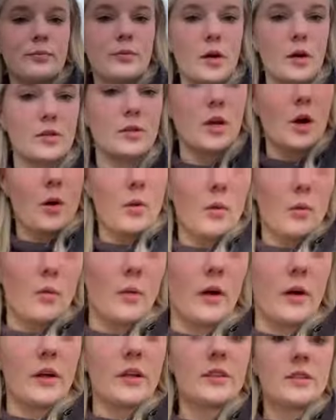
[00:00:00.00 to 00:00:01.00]
Also,
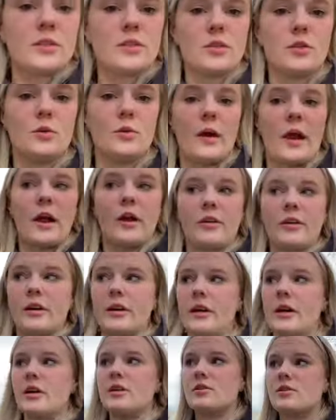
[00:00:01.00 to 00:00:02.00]
wearing this new
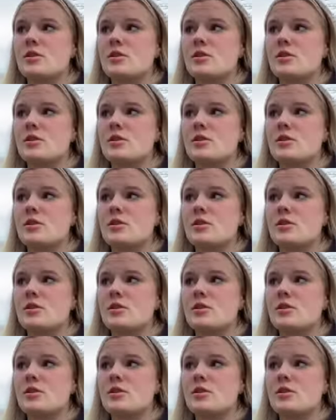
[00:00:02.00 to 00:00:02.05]
airy